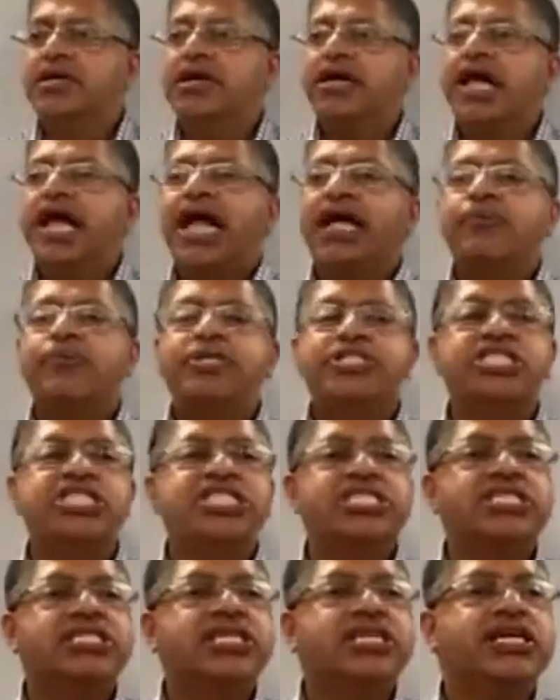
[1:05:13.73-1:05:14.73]
And when
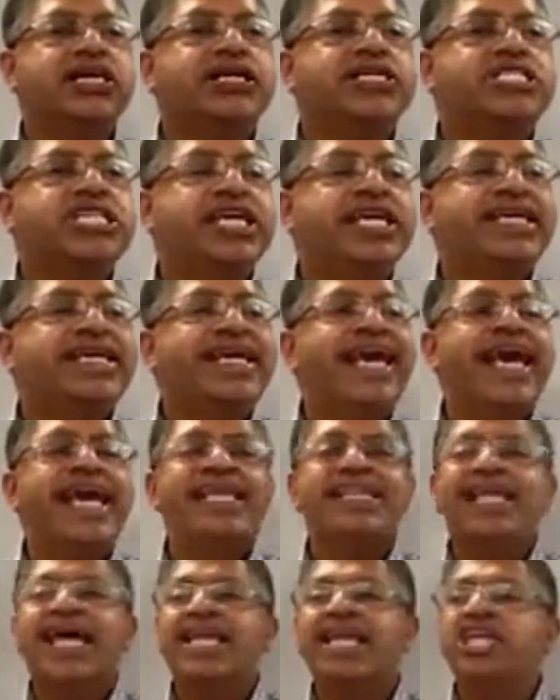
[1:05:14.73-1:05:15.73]
she gained
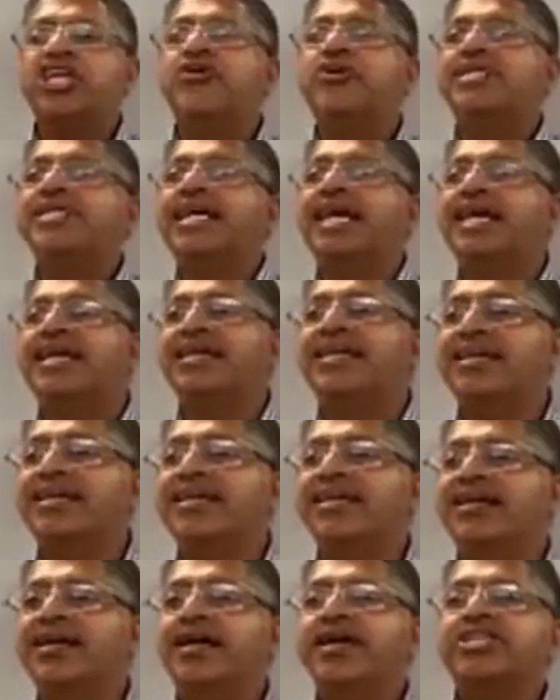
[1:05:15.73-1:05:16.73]
that new identity,
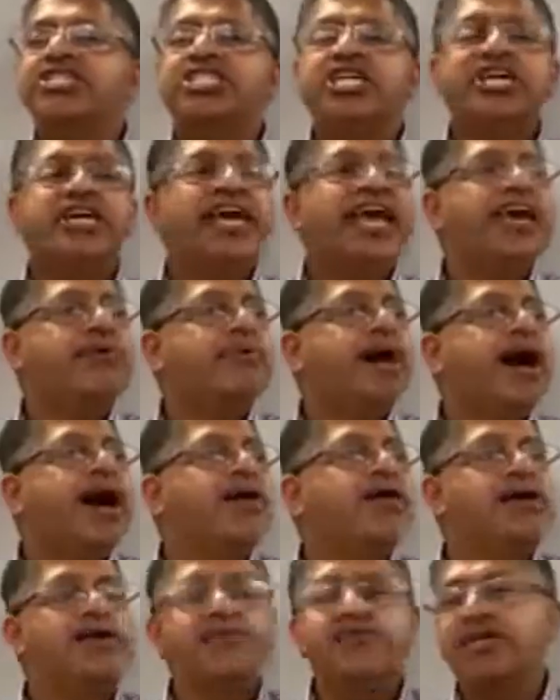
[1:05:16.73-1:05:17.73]
she came
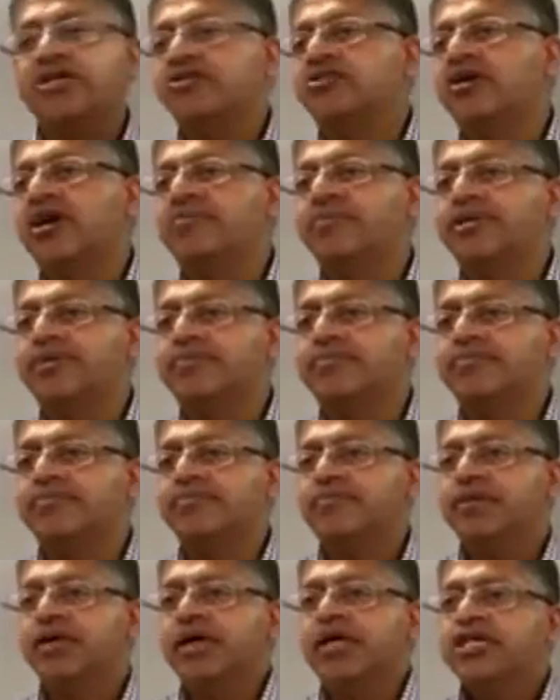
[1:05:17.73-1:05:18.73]
out of that trauma.
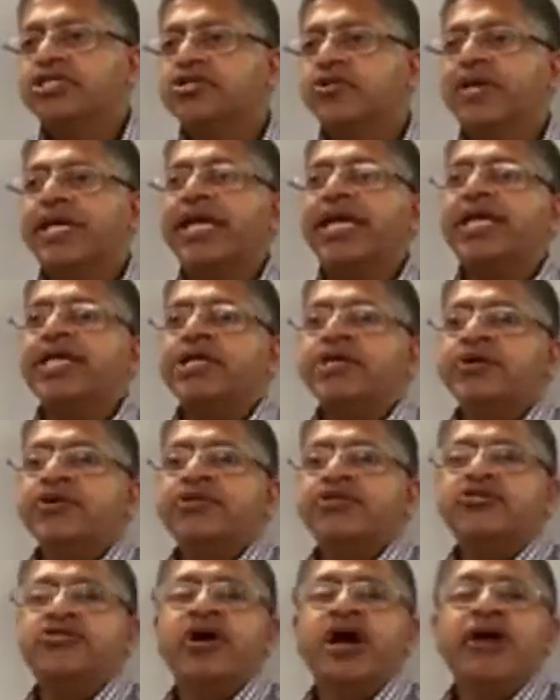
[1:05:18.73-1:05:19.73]
So in your
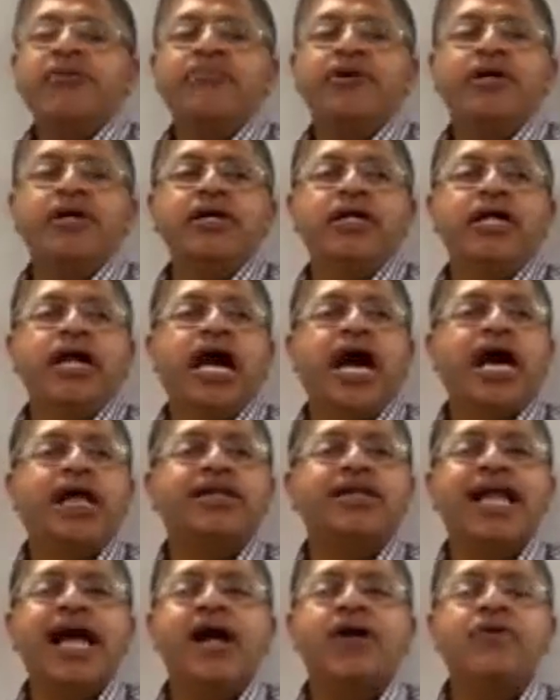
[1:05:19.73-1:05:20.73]
trauma,
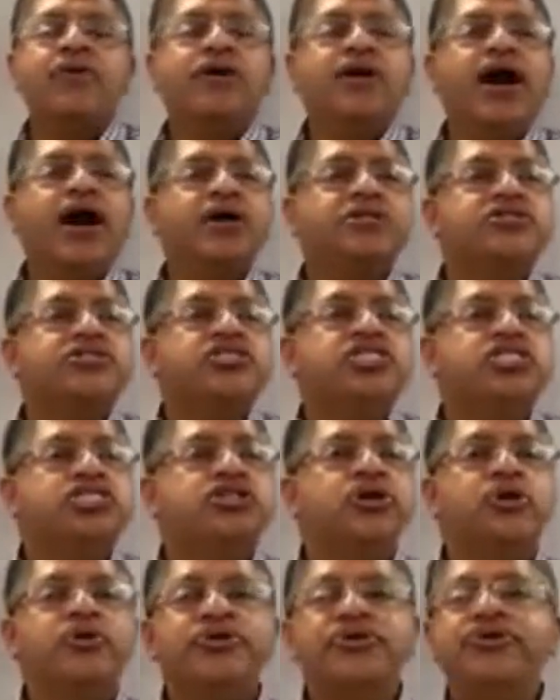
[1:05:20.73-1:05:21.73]
allow God to
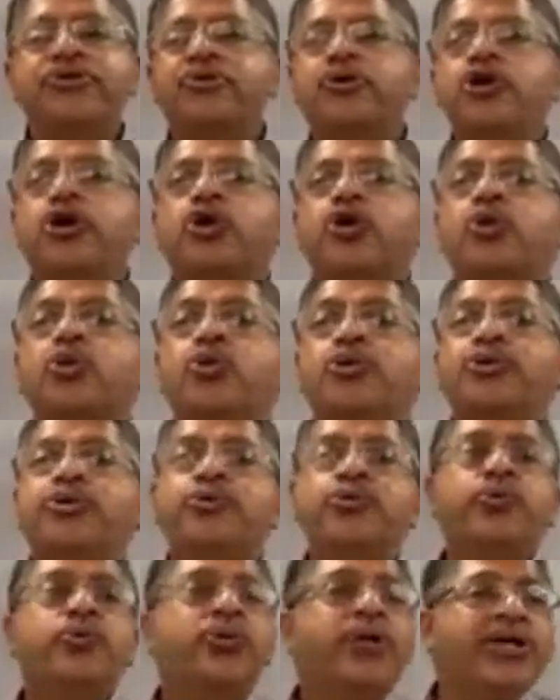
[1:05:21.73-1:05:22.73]
show you who you
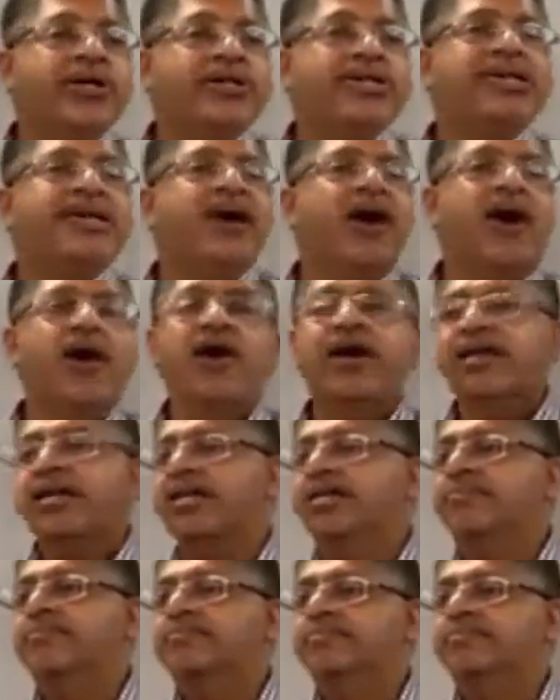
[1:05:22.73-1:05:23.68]
really are in Him.